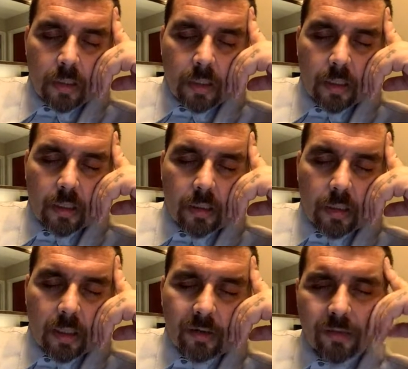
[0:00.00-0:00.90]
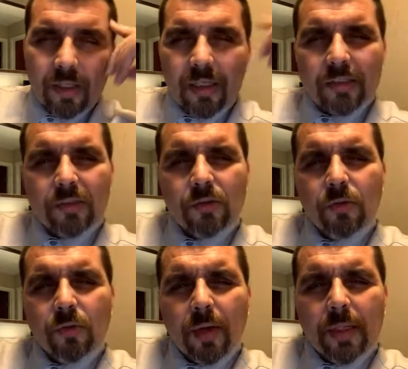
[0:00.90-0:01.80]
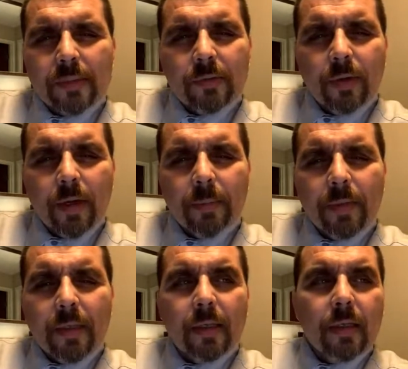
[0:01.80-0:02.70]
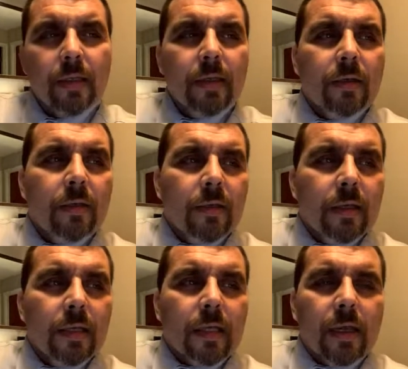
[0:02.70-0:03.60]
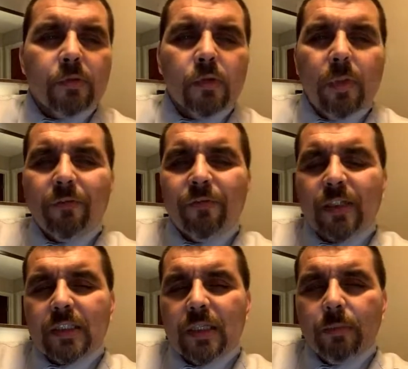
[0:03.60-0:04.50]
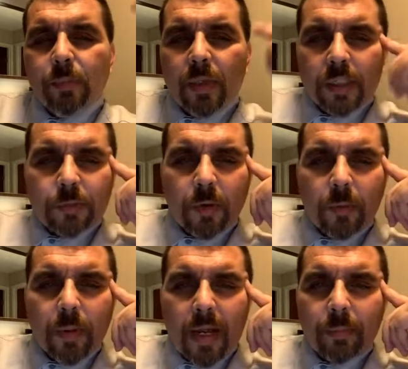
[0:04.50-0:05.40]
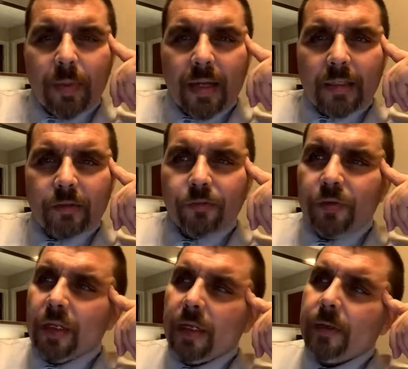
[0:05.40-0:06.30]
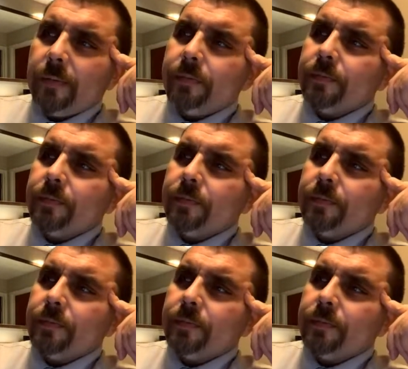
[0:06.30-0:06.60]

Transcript: I, I don't think it's too crazy, right? I mean, it came to about $15 per backpack to fill up.